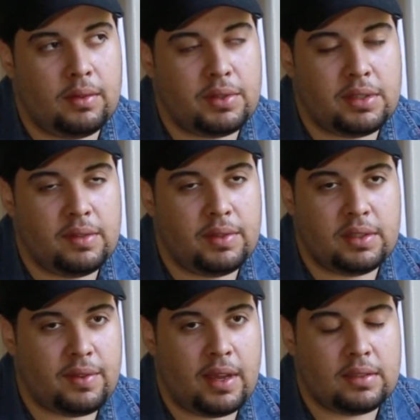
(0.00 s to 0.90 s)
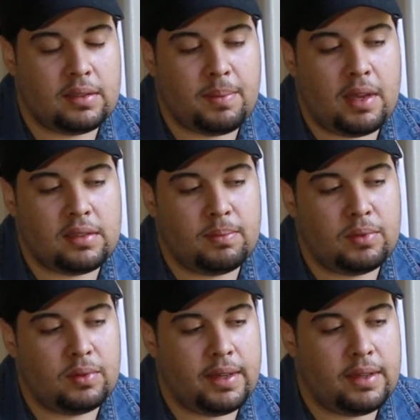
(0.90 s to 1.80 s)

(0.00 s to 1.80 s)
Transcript: receive it as fast as possible.